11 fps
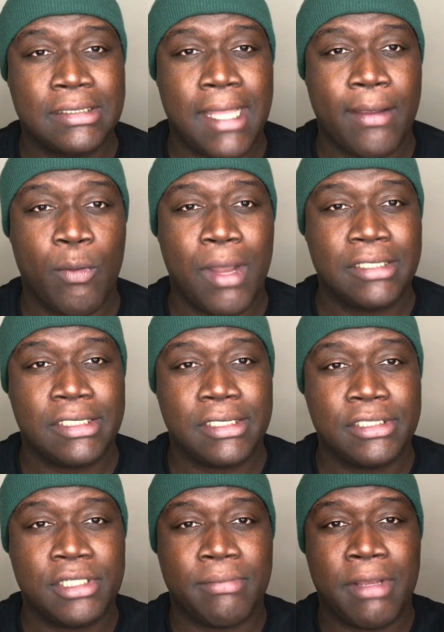like, watch, and
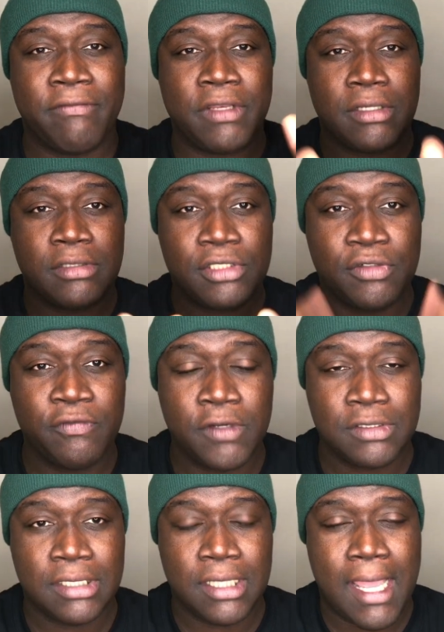share my videos. You
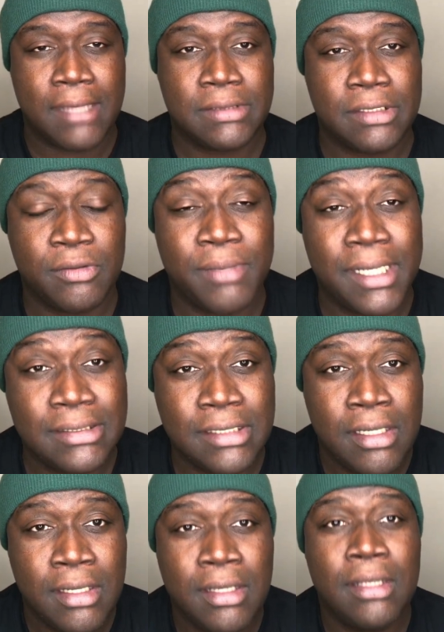folks are the absolute best.
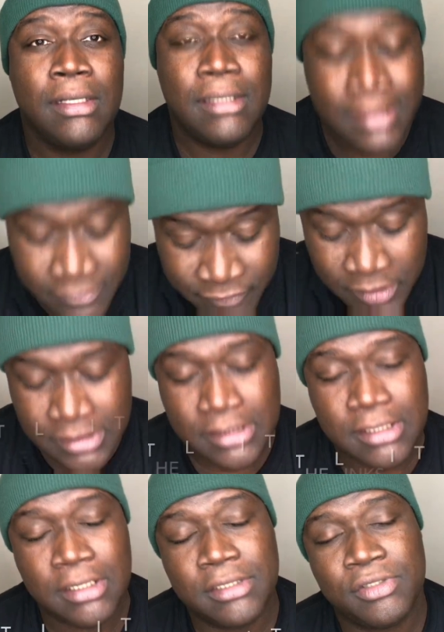Listen, folks, has a
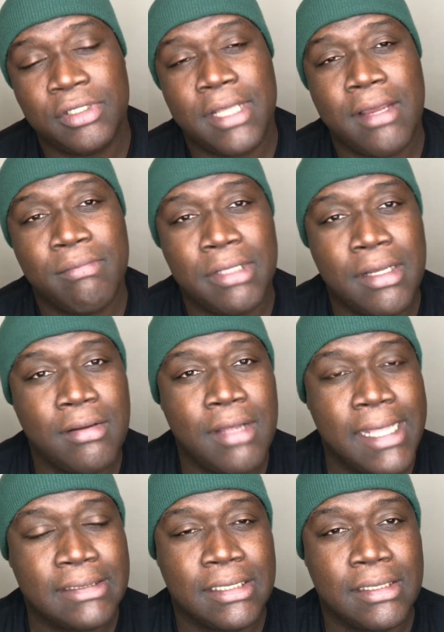link tree down below.
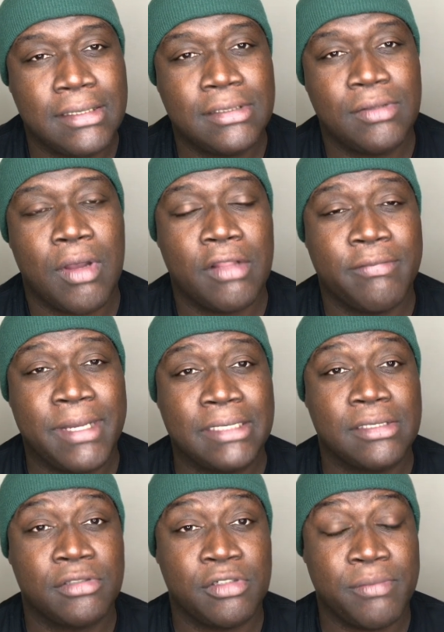Has the links to all of my
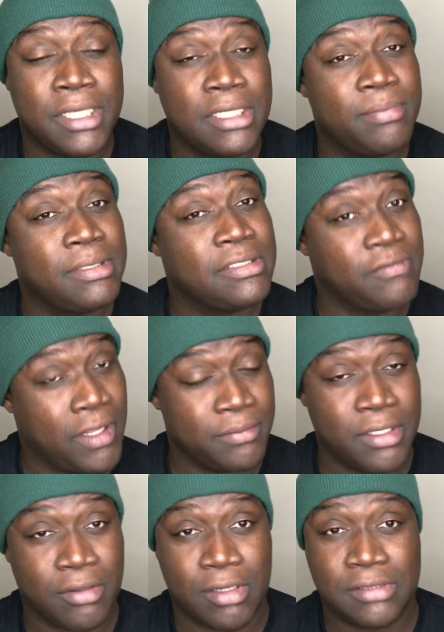social media. Please follow me
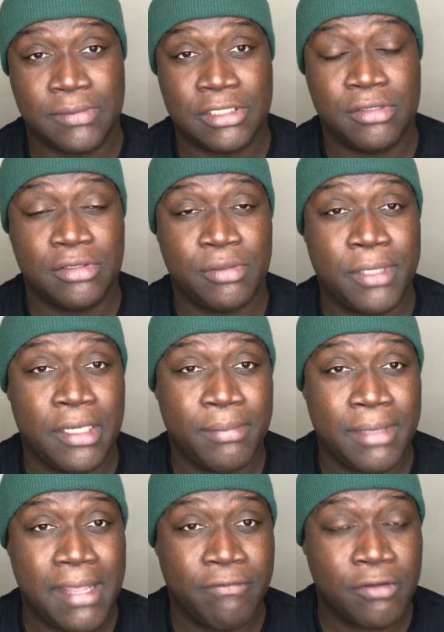across my social media
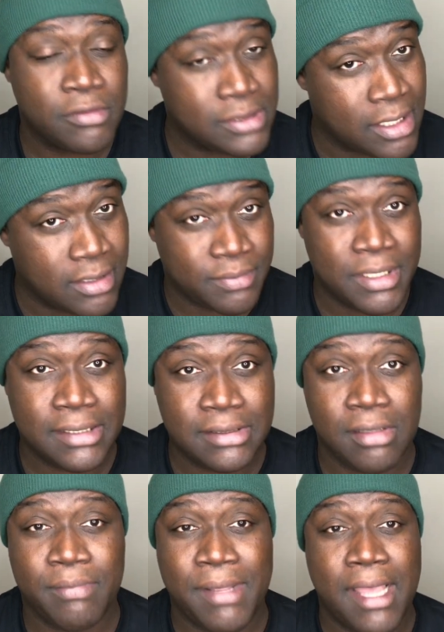platforms. Talk to me. I'll
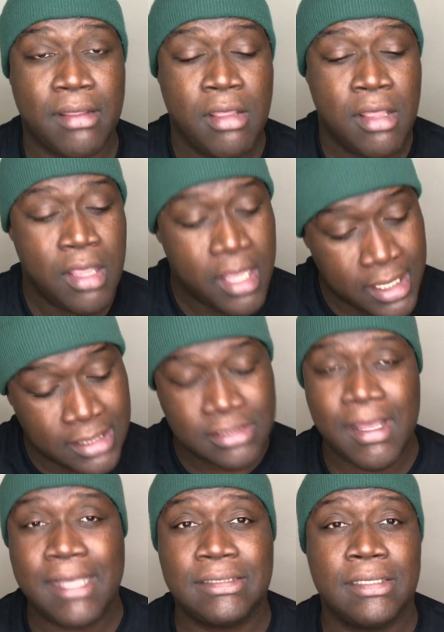talk back. It also
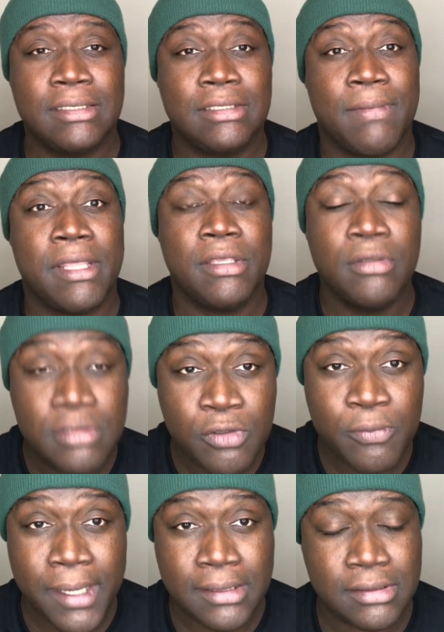has the links to my
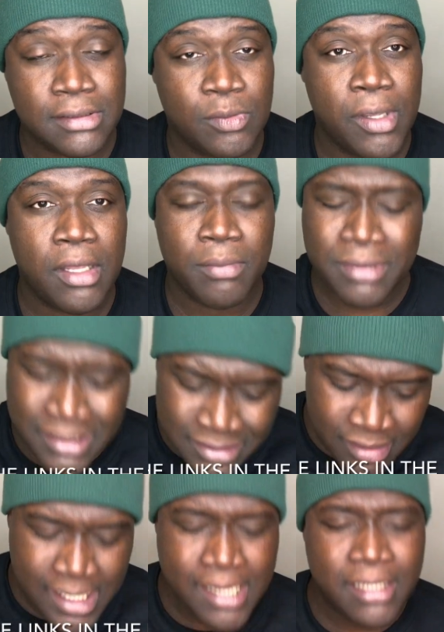YouTube pages as well. Please
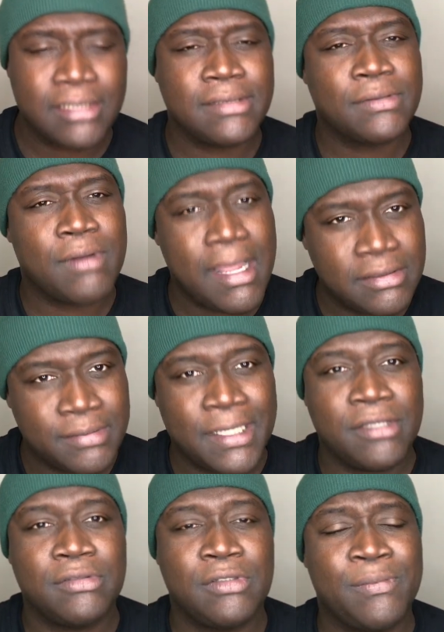go down there, subscribe to my
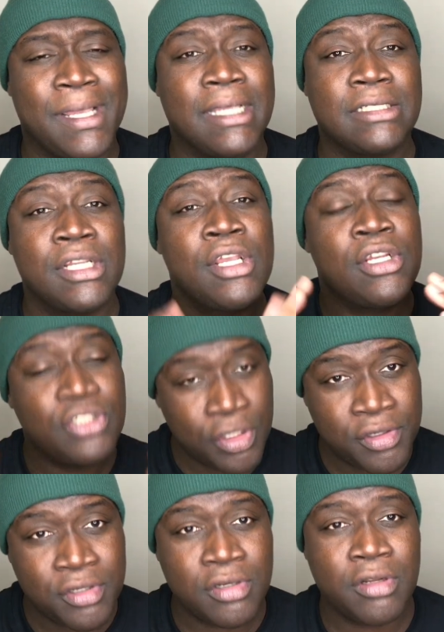YouTube page.
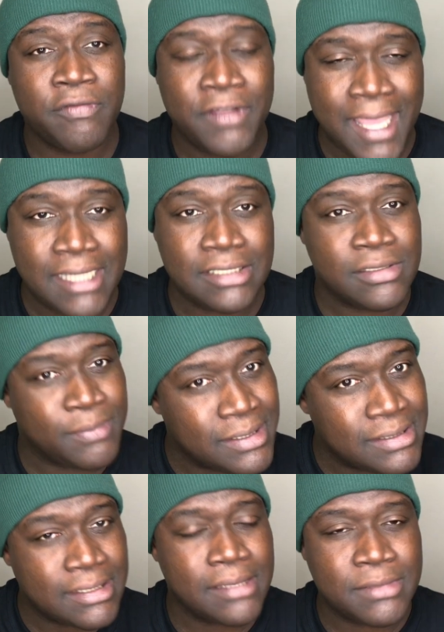Turn on your notifications.
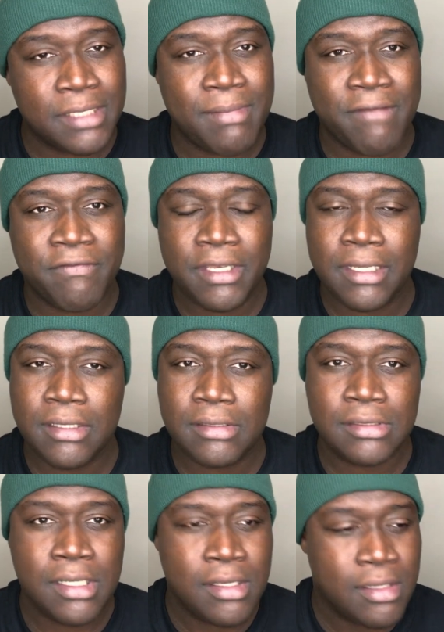Please thumbs up my
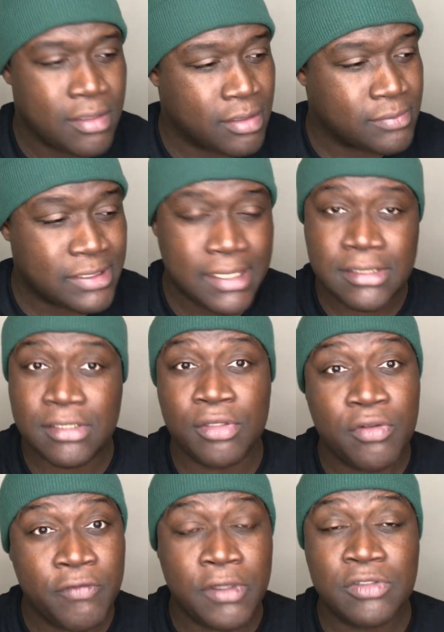videos. You know what I'm saying? So
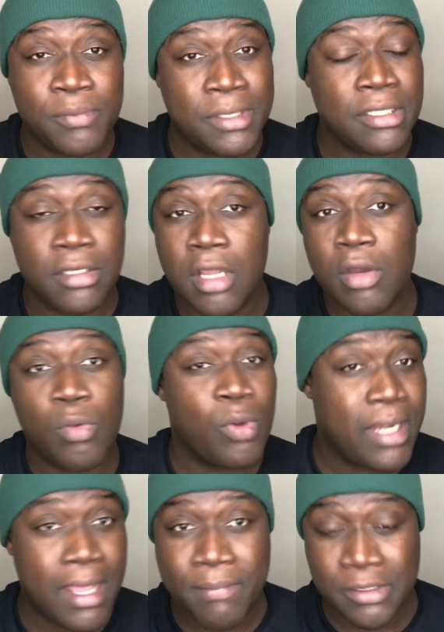you folks will be in the know
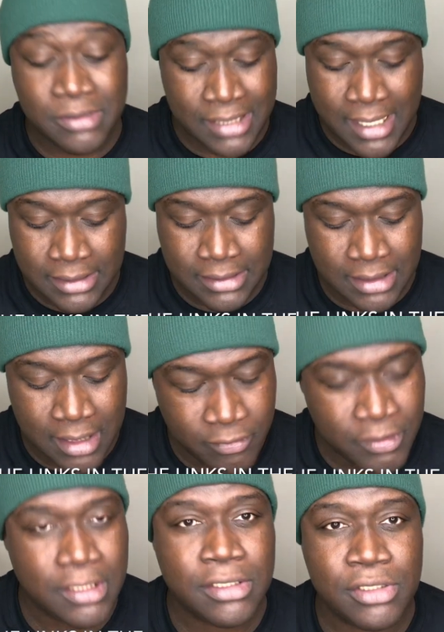when I post content. I
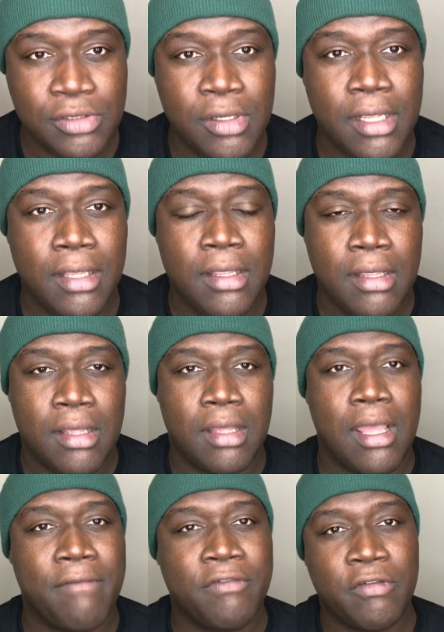really enjoy
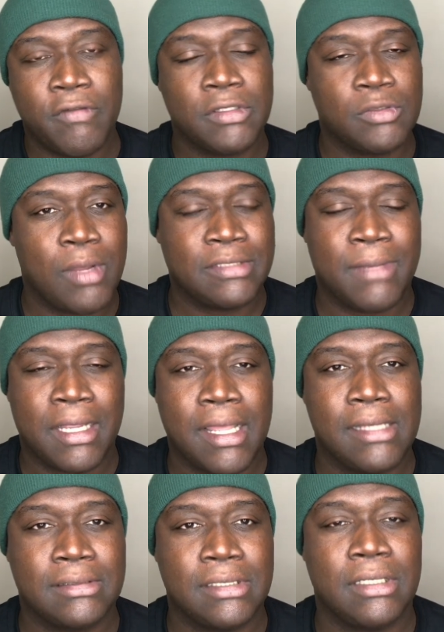having you folks watch my
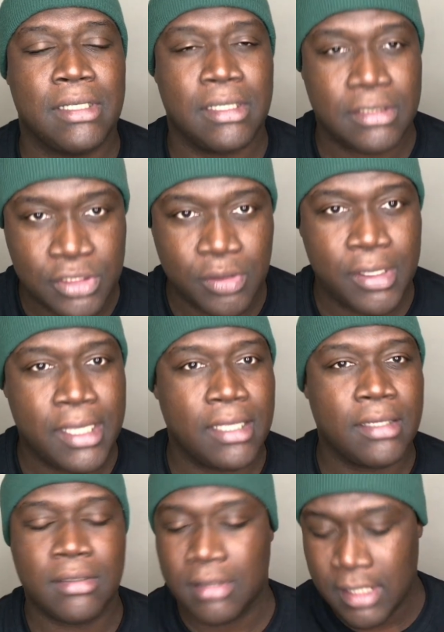content and enjoy it
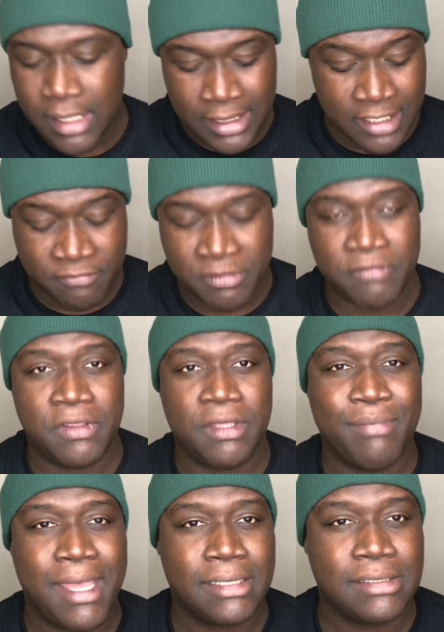and give me
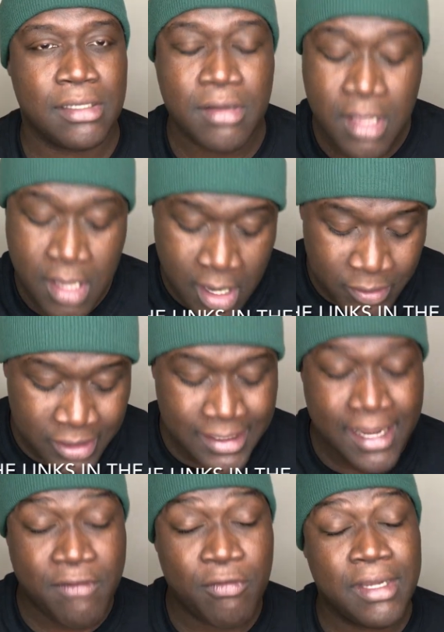feedback. So I want to
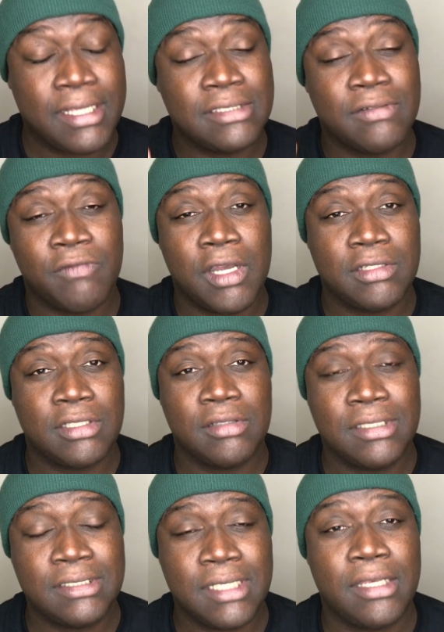thank everyone that gets involved with the
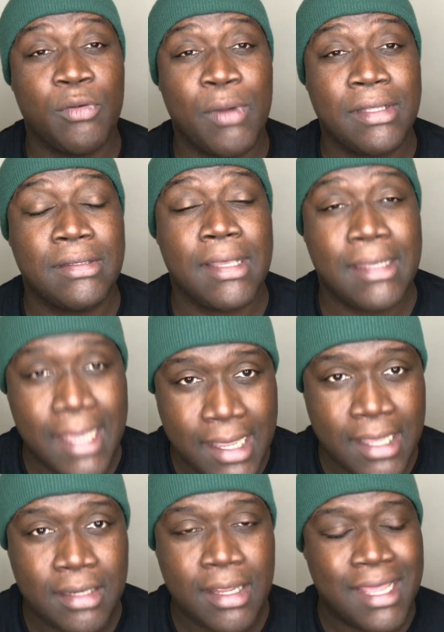links any way that they
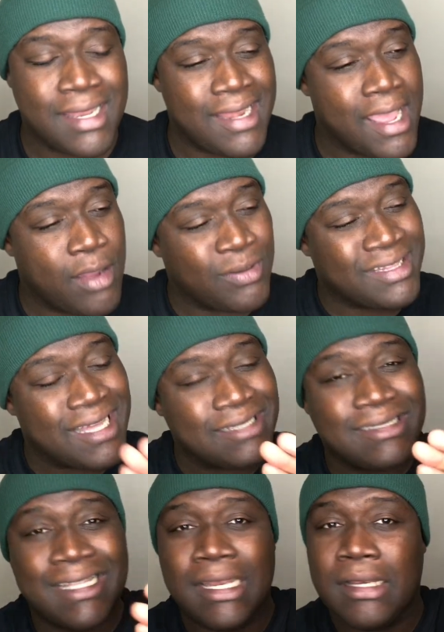can. And now with that
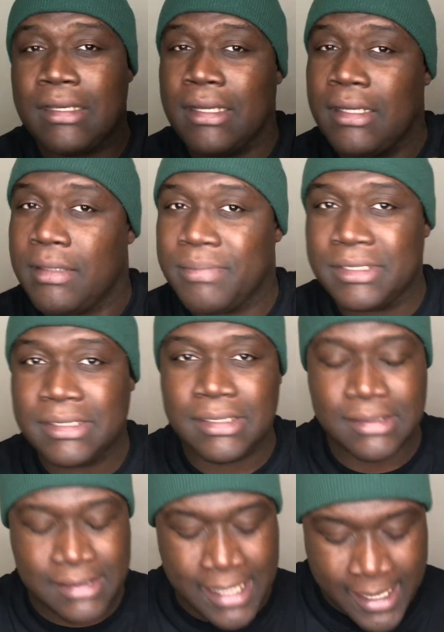said and done and put to the
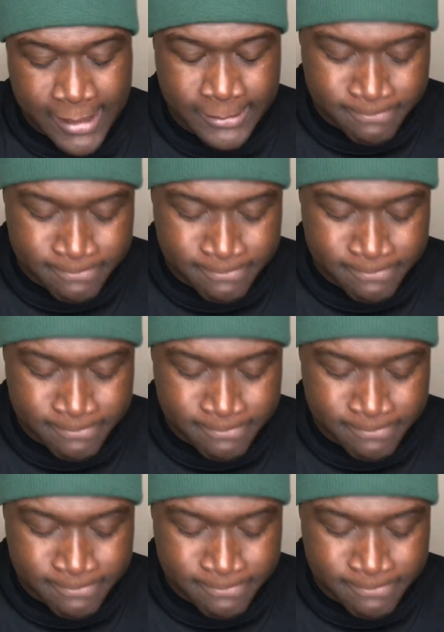side,